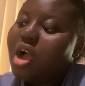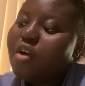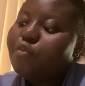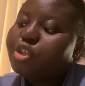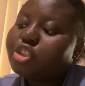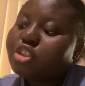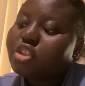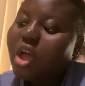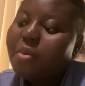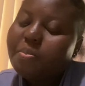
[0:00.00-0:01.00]
The
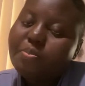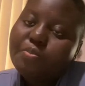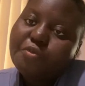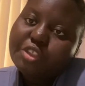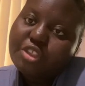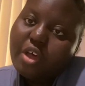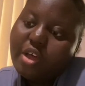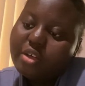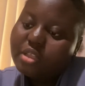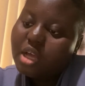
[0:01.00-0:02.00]
third,
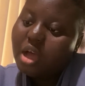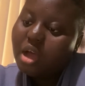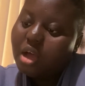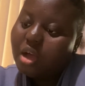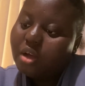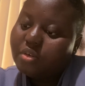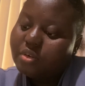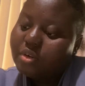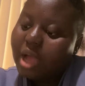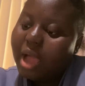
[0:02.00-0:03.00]

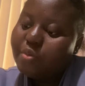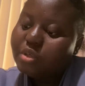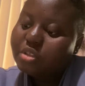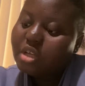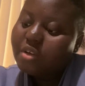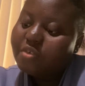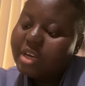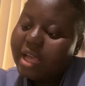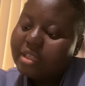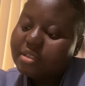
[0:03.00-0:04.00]
I will talk the
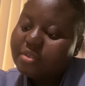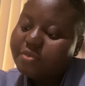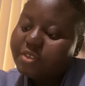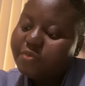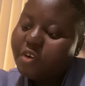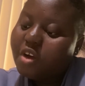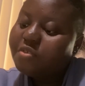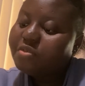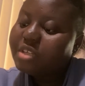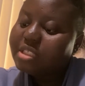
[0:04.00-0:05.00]
last. The
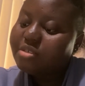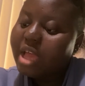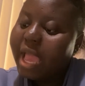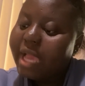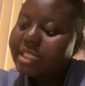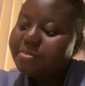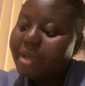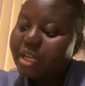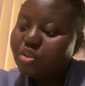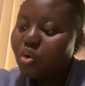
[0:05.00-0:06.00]
fourth is the
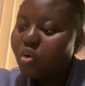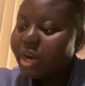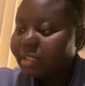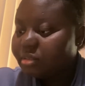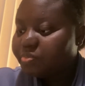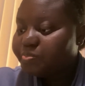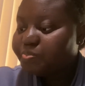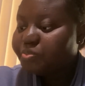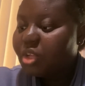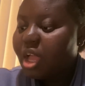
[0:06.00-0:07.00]
expectorant,
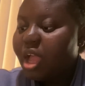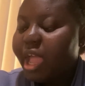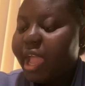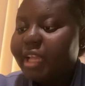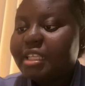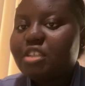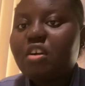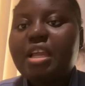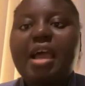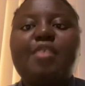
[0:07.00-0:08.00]
and it
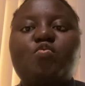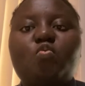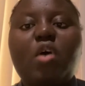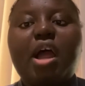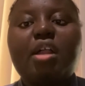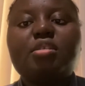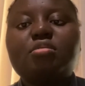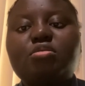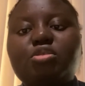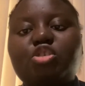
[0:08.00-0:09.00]
only have
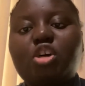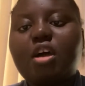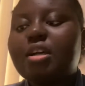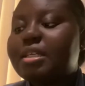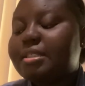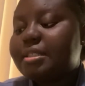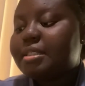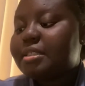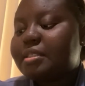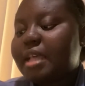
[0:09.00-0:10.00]
one drug in
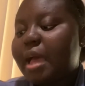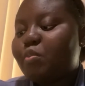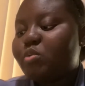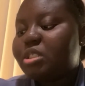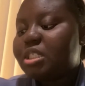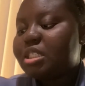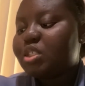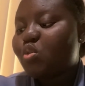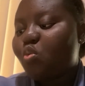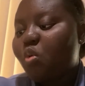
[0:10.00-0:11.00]
this type, which
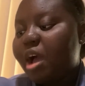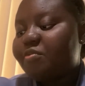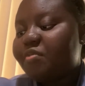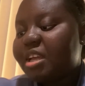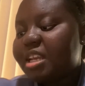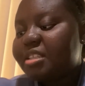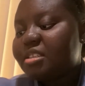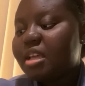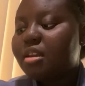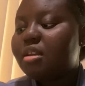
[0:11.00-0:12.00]
is
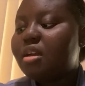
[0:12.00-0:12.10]
guaifenesin.